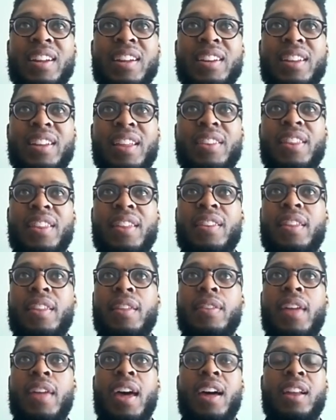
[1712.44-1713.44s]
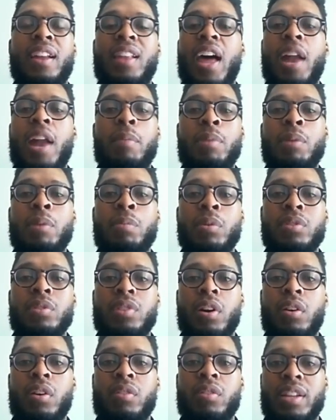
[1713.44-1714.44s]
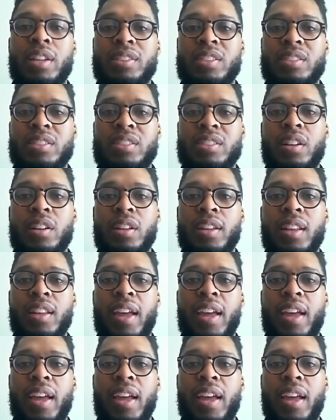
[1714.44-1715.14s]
that a lot of people don't necessarily